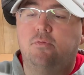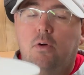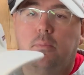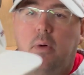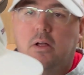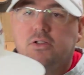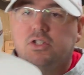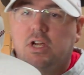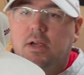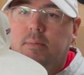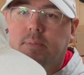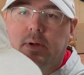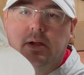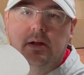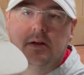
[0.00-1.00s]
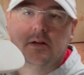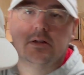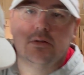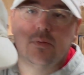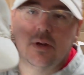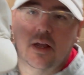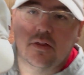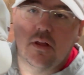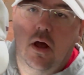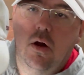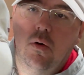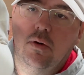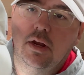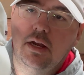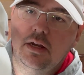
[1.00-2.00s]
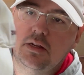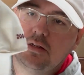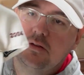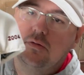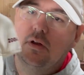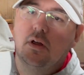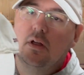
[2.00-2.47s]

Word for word: football champions. We got the Hokies,